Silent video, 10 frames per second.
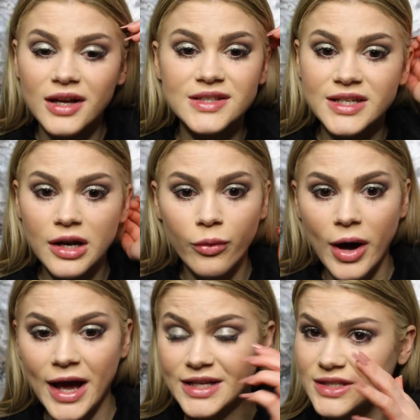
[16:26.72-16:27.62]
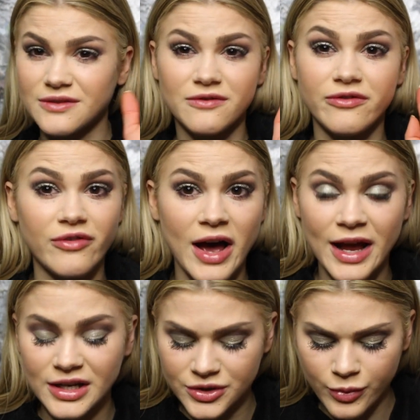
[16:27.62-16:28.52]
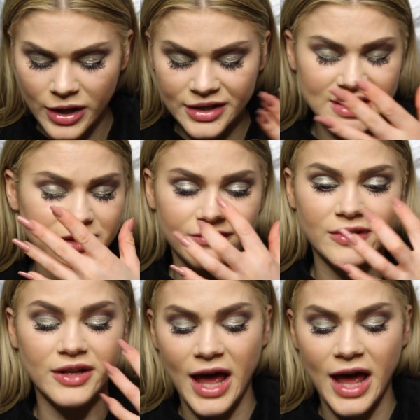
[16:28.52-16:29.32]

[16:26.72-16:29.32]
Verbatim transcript: Concealer-wise, fine as well. I didn't feel